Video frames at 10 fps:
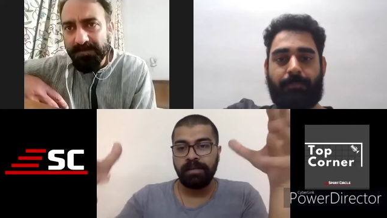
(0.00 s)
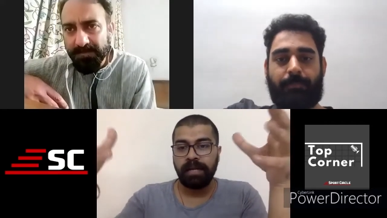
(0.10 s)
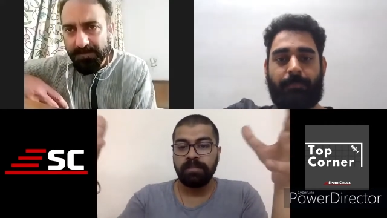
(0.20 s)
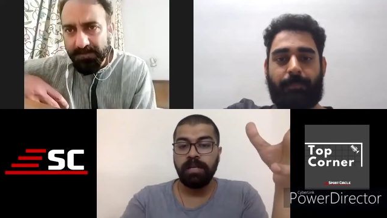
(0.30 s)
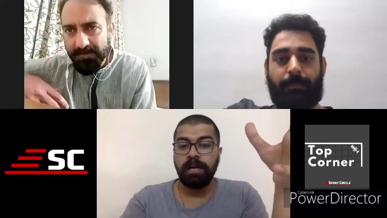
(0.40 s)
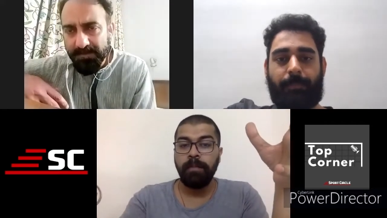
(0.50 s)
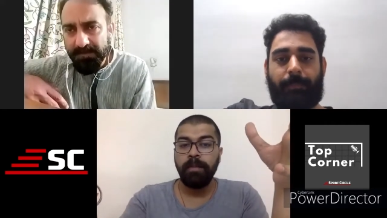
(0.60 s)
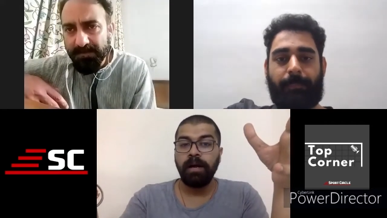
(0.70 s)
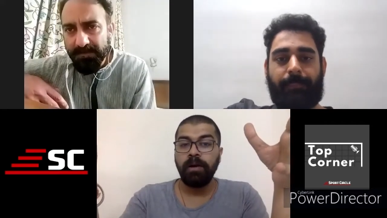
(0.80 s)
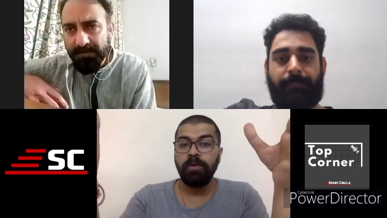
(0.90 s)
Speaker 1: actually
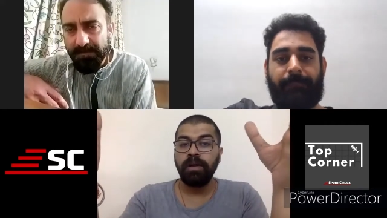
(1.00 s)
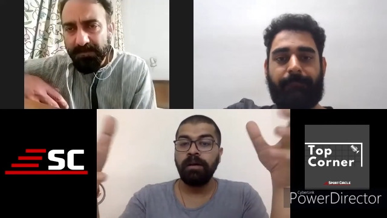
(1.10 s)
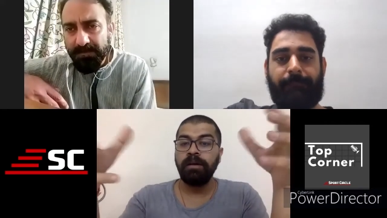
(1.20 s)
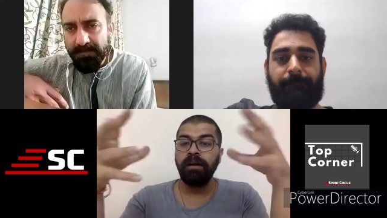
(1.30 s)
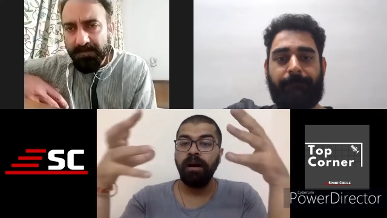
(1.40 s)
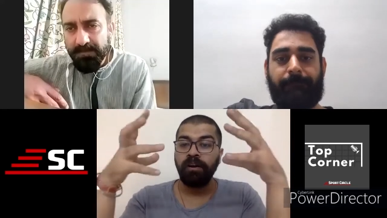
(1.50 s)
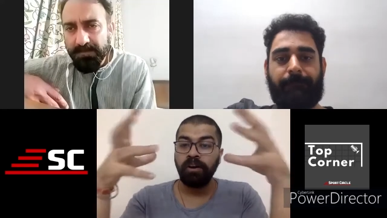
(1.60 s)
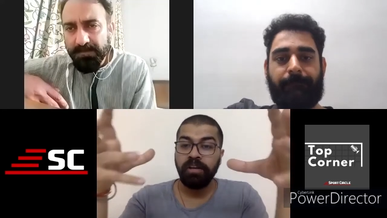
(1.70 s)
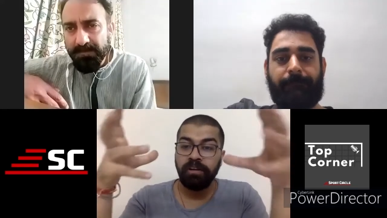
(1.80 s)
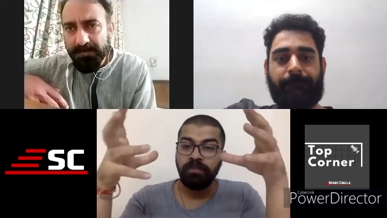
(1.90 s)
coming out, a
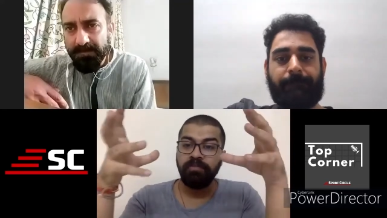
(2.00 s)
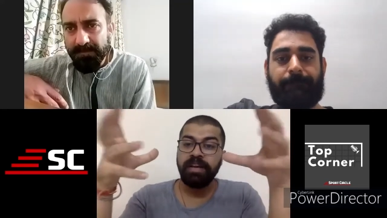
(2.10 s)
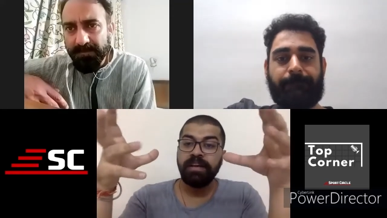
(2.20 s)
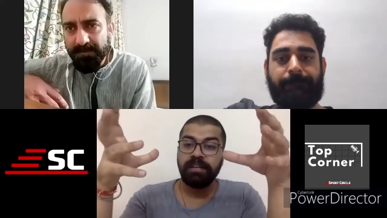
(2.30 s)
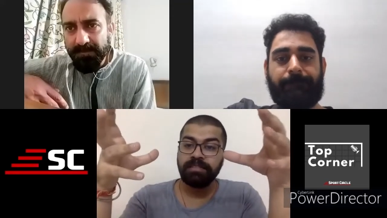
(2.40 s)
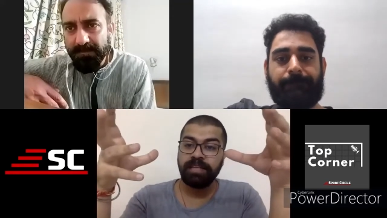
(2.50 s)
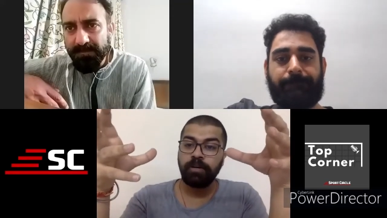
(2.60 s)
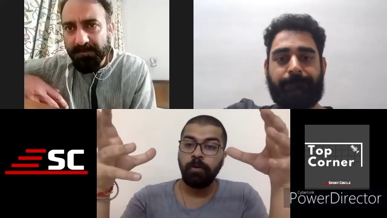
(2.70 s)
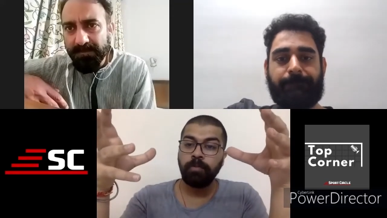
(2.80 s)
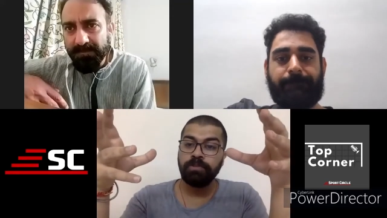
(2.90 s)
clear weakness that
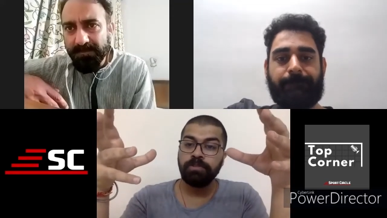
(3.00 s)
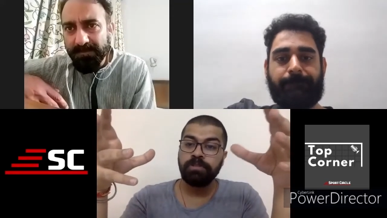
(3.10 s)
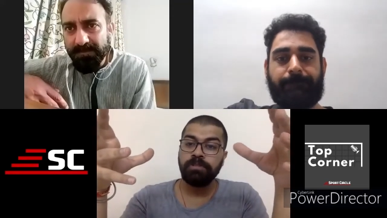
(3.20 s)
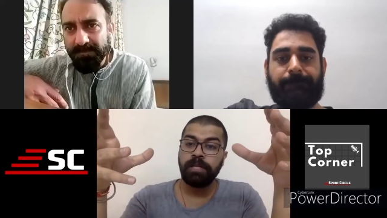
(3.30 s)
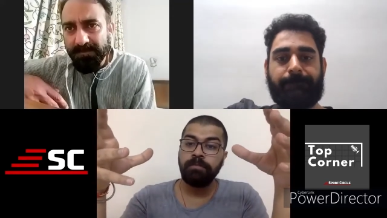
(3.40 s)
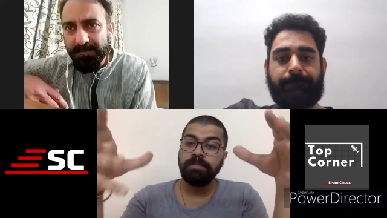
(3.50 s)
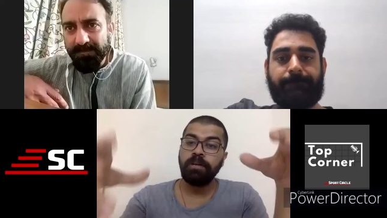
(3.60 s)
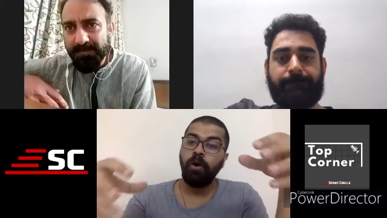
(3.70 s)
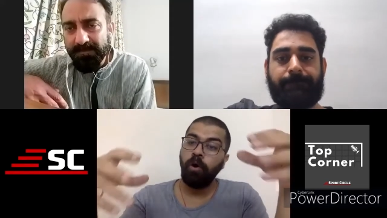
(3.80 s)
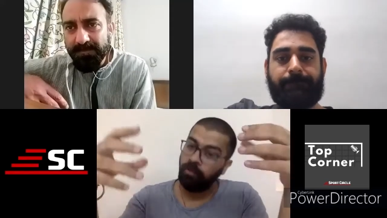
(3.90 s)
opposition teams are
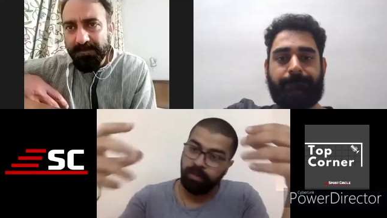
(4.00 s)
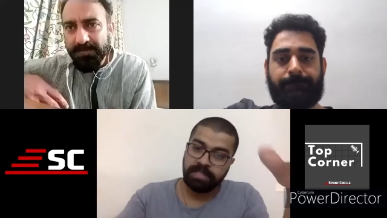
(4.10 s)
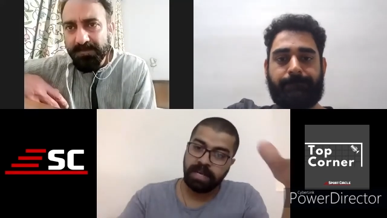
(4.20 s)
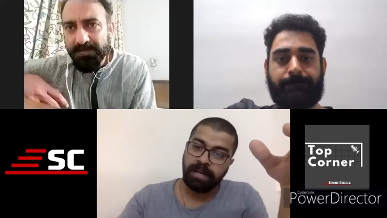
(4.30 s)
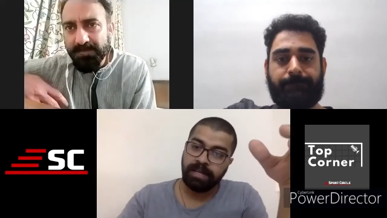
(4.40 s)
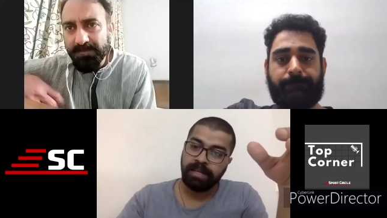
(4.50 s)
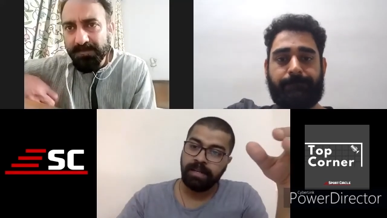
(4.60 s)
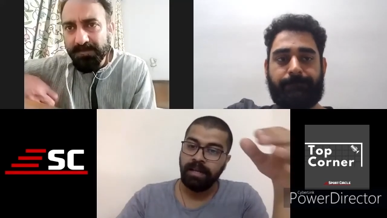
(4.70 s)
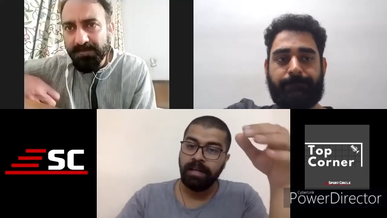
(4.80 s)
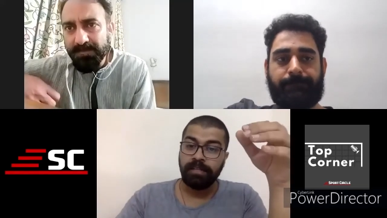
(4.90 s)
always targeting,
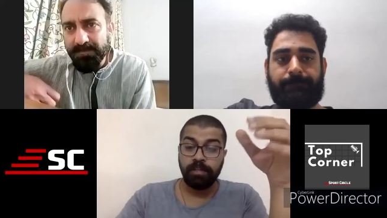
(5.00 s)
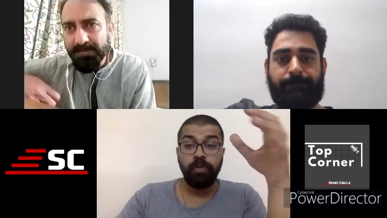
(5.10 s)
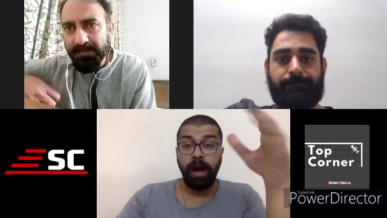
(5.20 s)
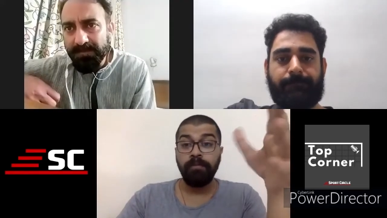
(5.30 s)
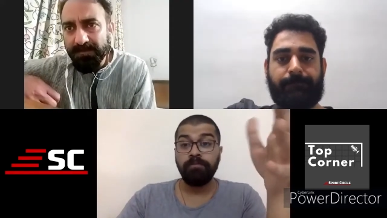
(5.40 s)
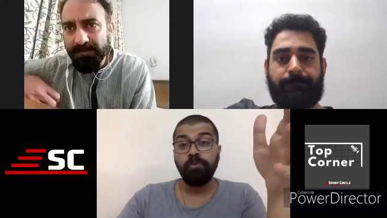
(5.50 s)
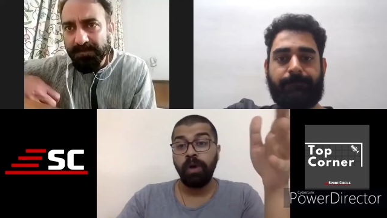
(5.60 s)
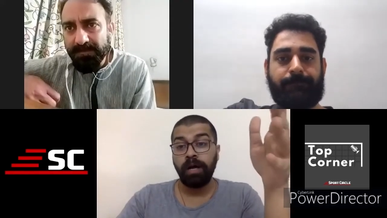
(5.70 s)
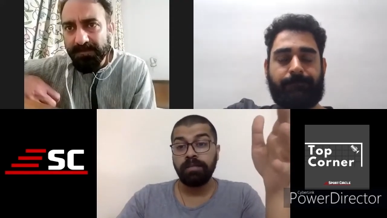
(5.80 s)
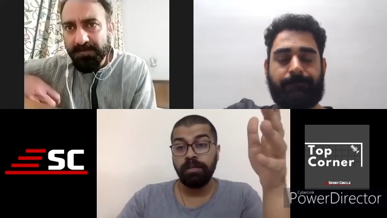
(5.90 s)
then you have to
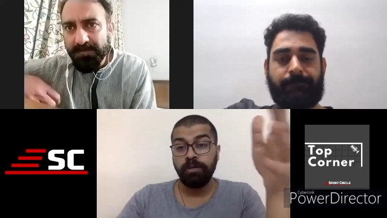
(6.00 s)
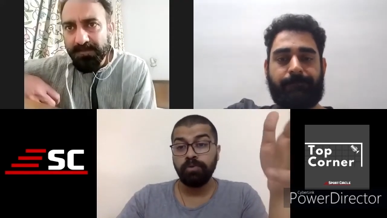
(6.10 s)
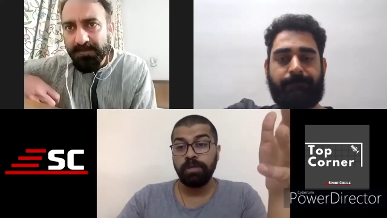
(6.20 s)
actually do